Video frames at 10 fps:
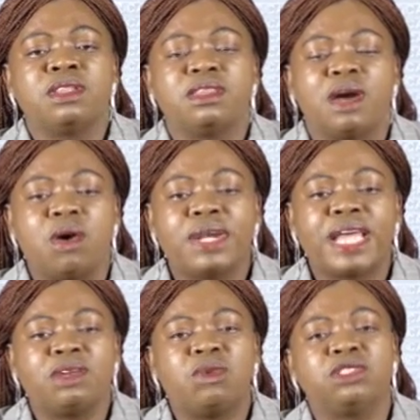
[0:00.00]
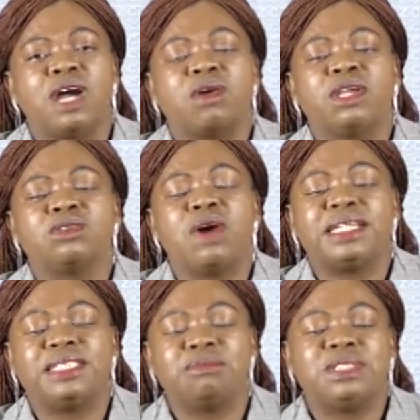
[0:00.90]
the order in which you are going to
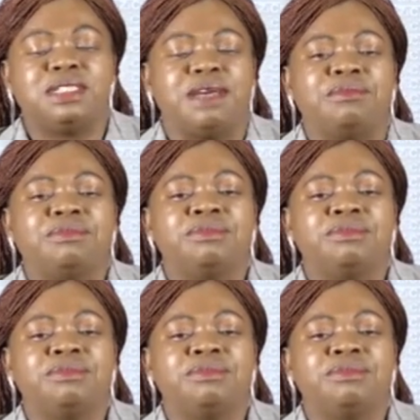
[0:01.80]
attempt them.